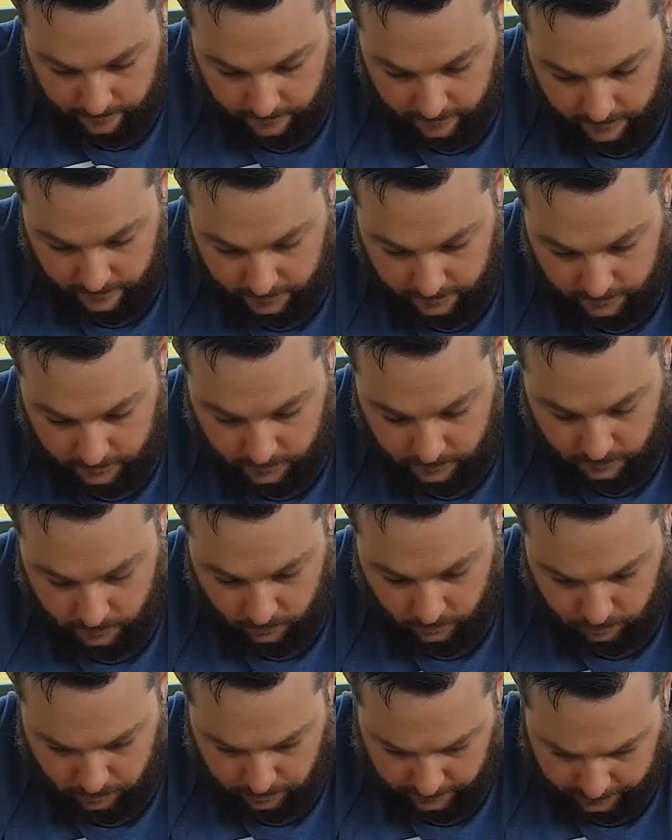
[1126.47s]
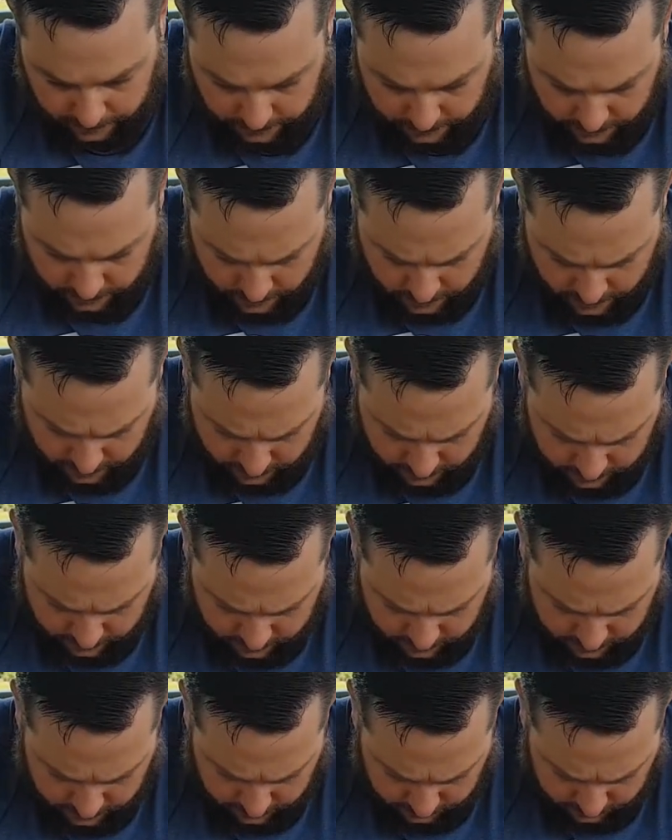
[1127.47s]
That saw blade
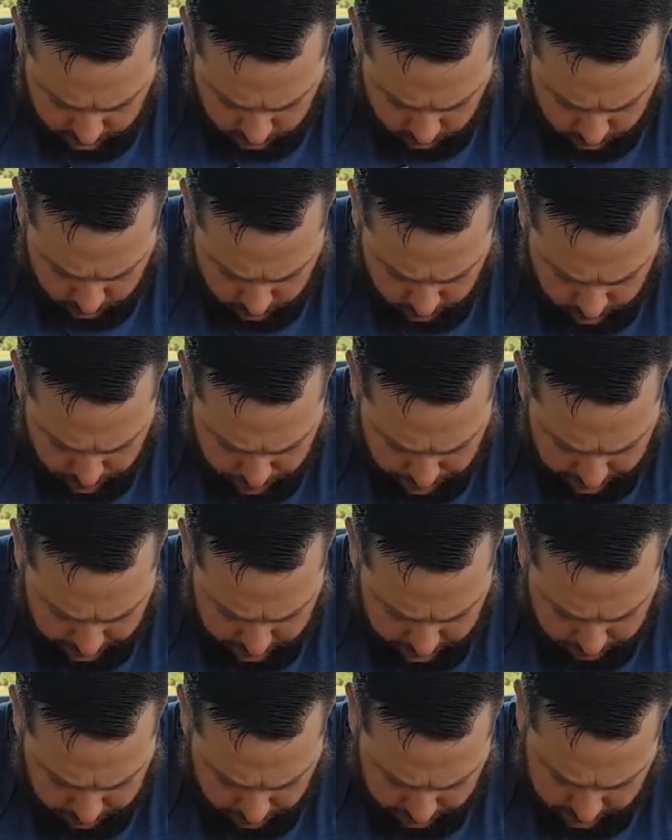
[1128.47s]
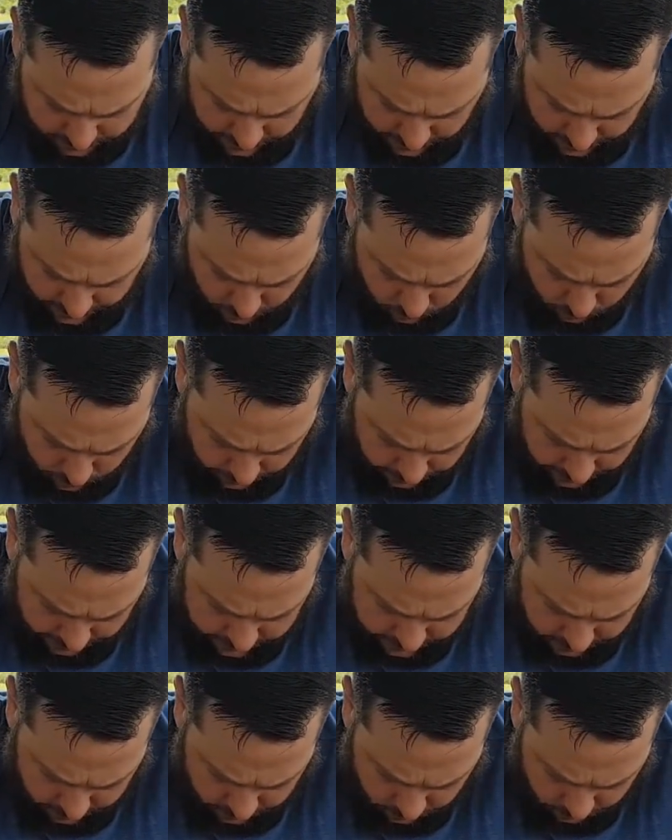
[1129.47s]
doesn't look the best, but I tell you what, that's
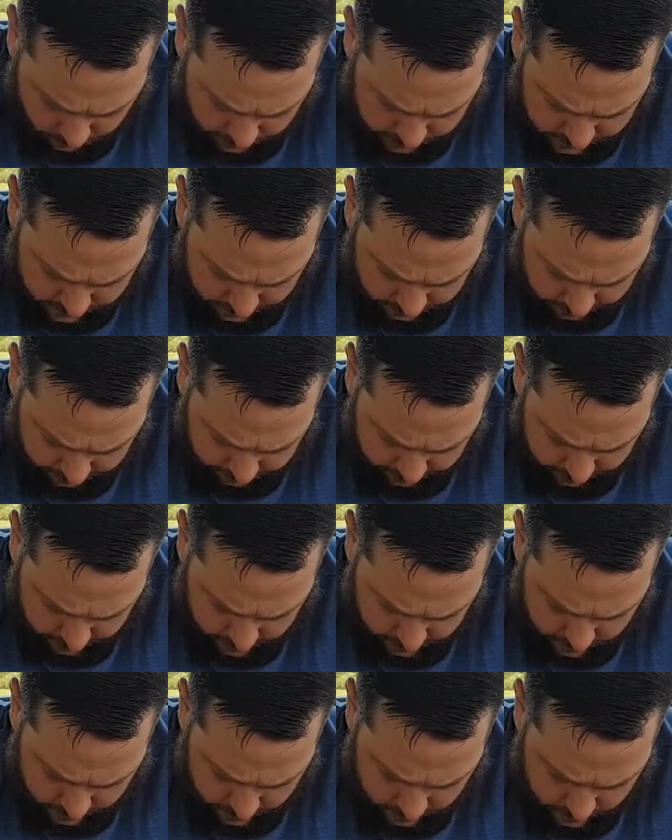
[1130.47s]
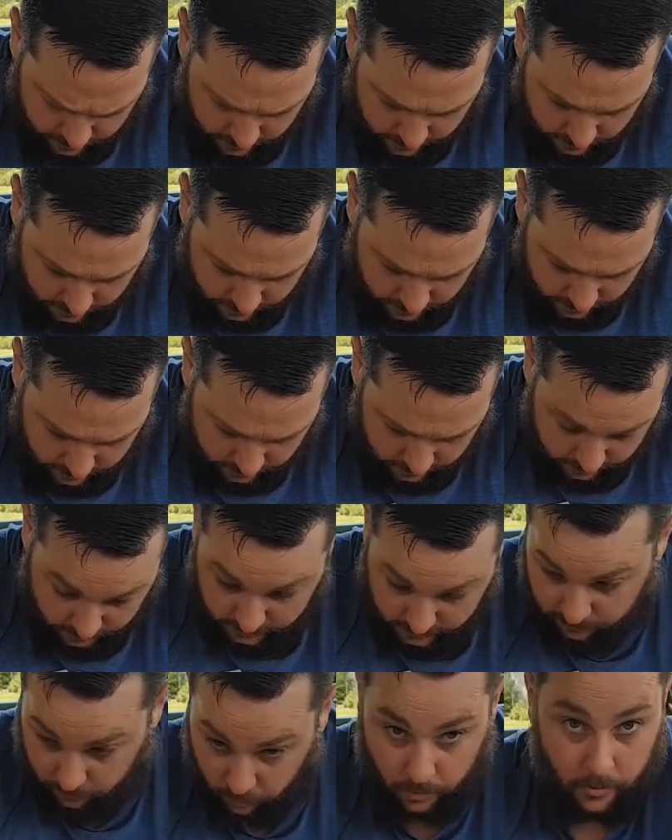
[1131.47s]
aggressive.
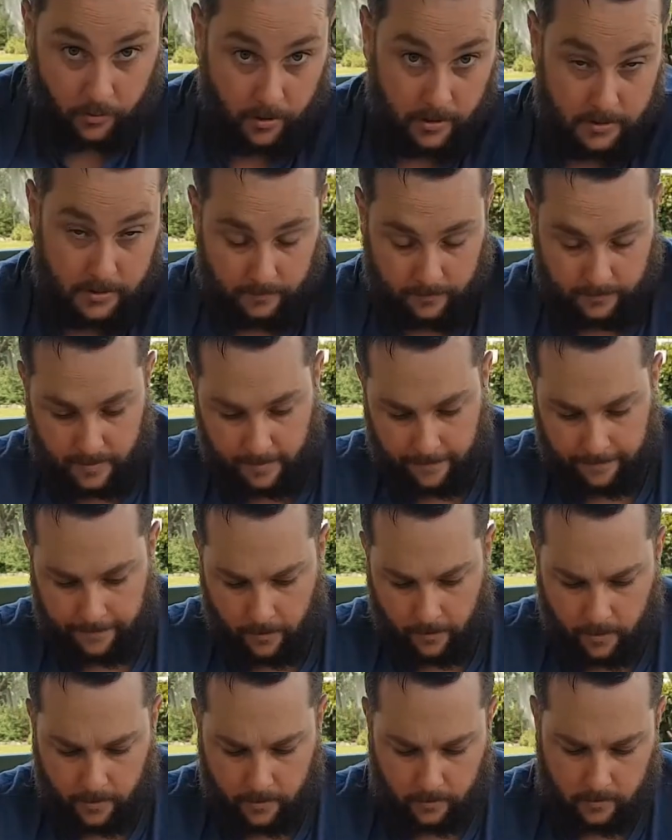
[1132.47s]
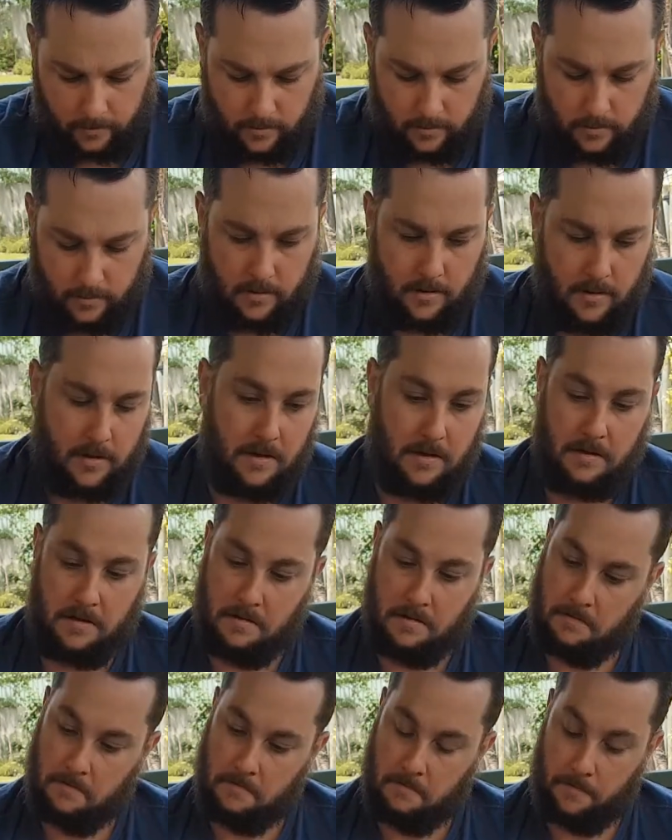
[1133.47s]
It's more aggressive than that file.
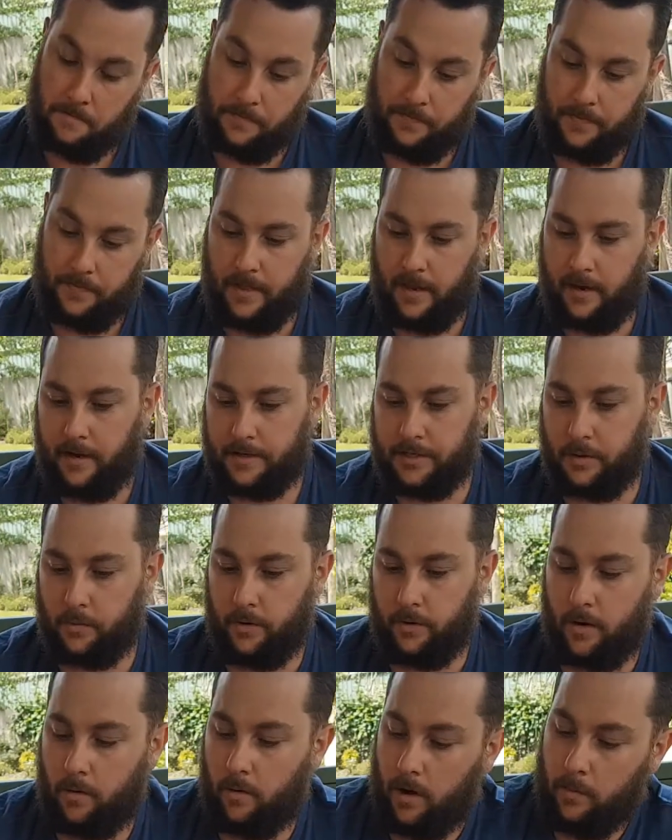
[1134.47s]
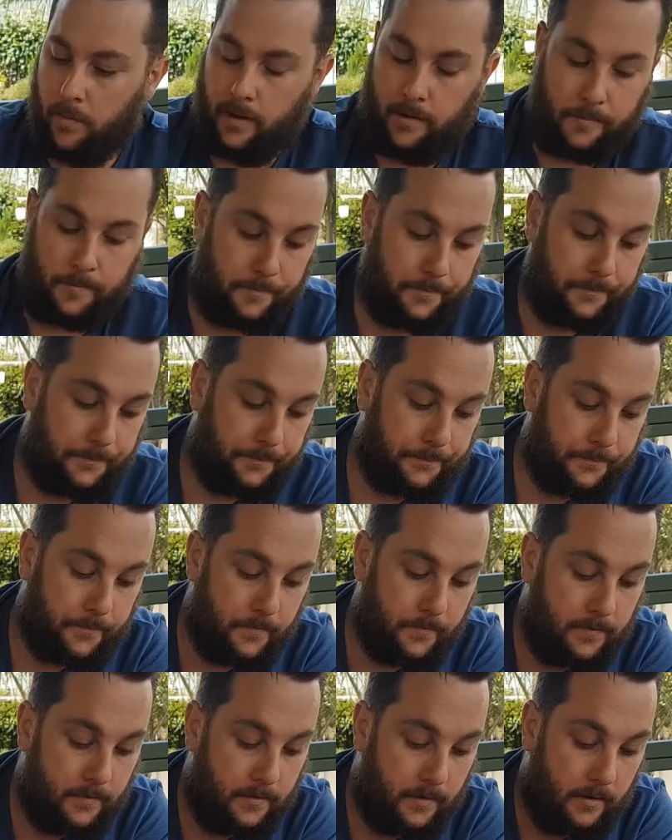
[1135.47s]
That actually worked quite well.
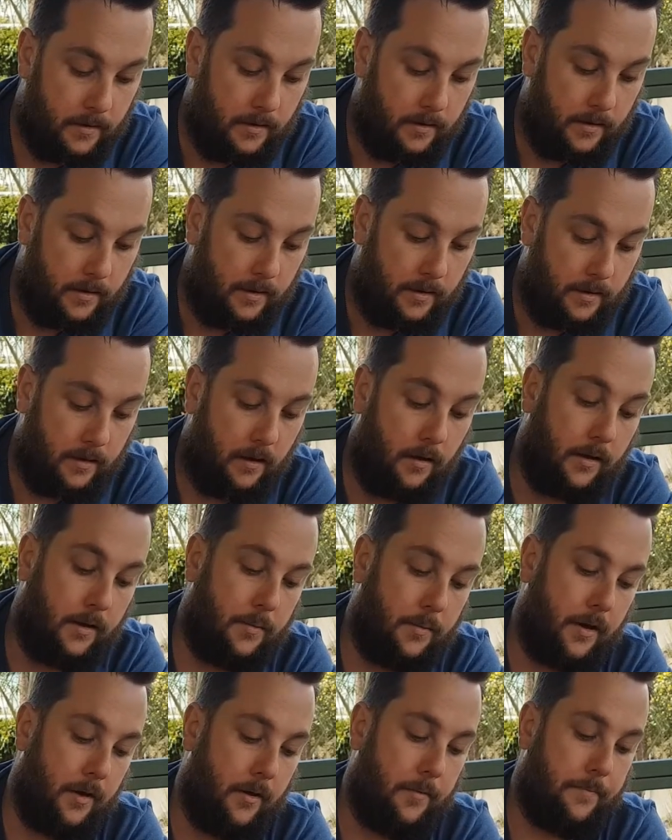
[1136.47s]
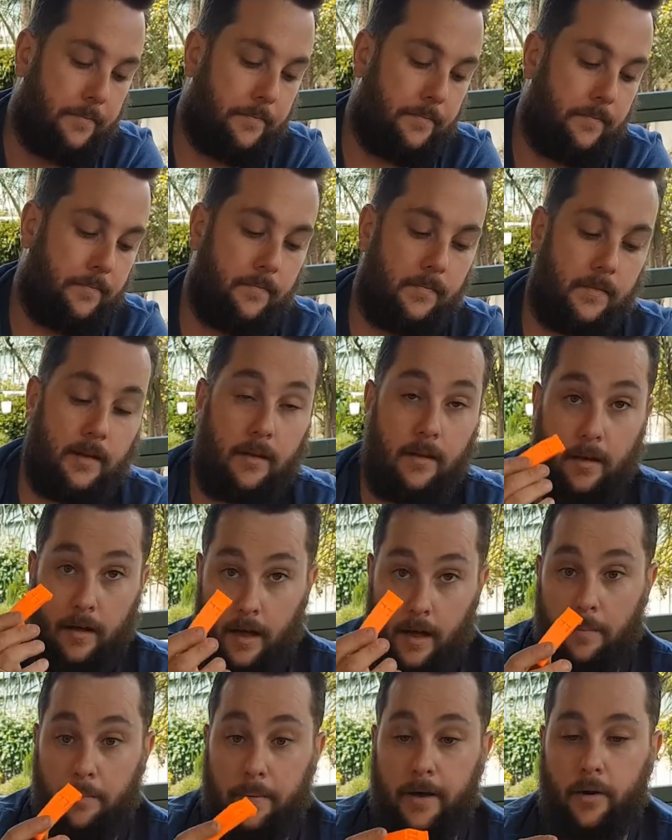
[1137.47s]
Oh, here we go.
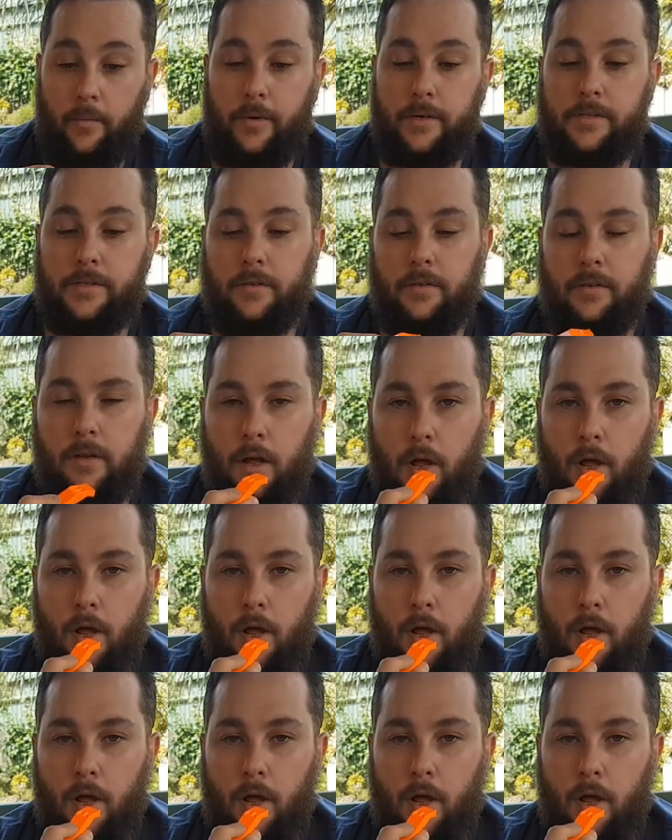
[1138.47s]
A better whistle.